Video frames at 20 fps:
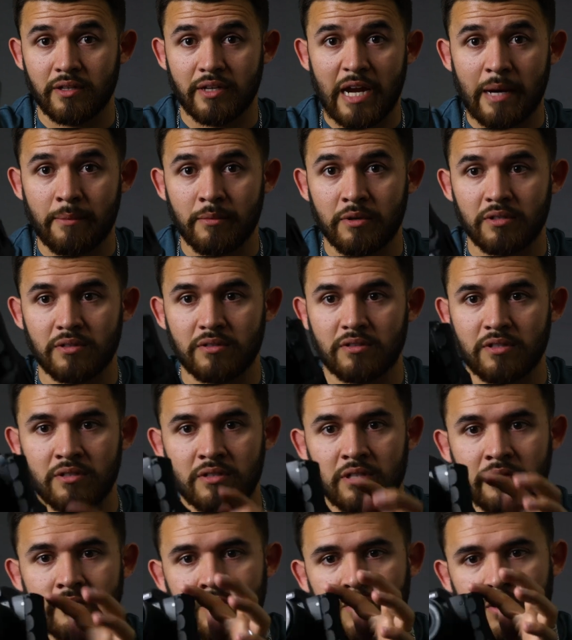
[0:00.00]
the camera
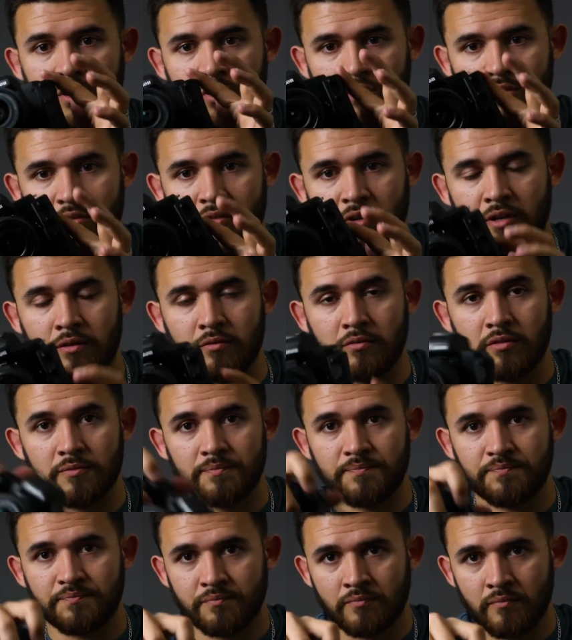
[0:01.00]
didn't even touch the ground.
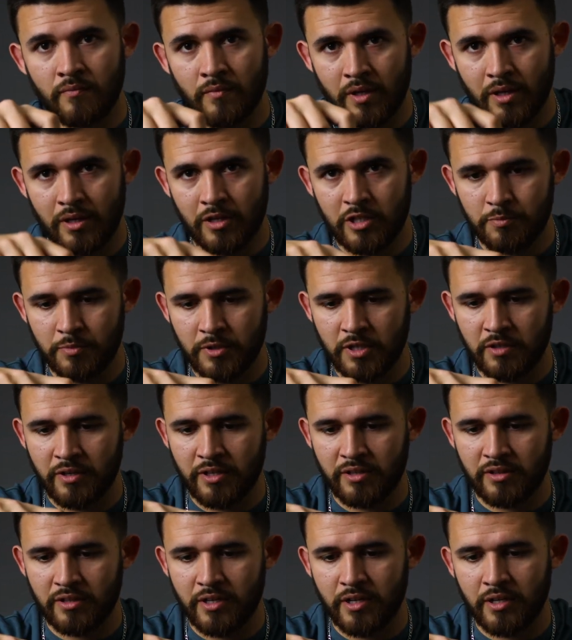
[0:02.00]
I just put it
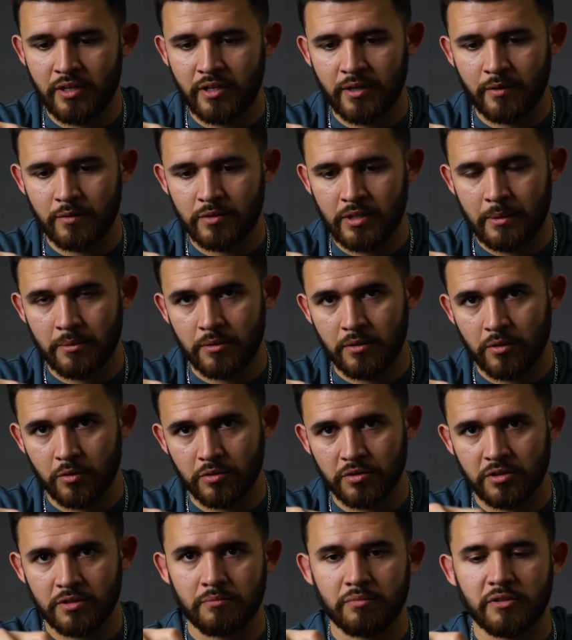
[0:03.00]
right there and I was able to
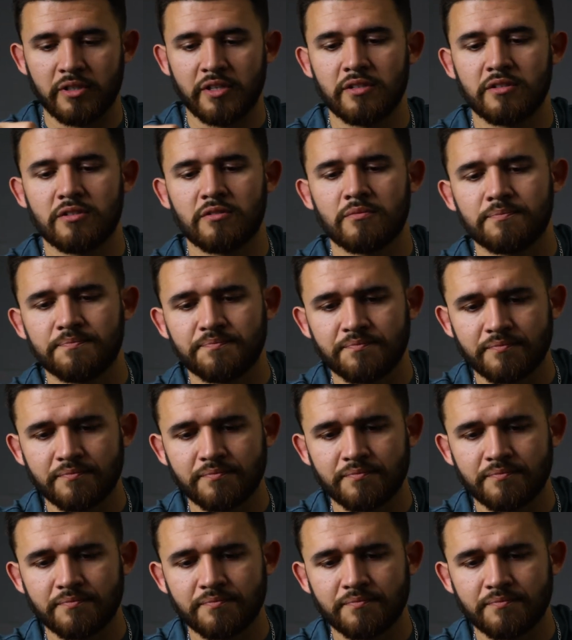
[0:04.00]
hold it in place.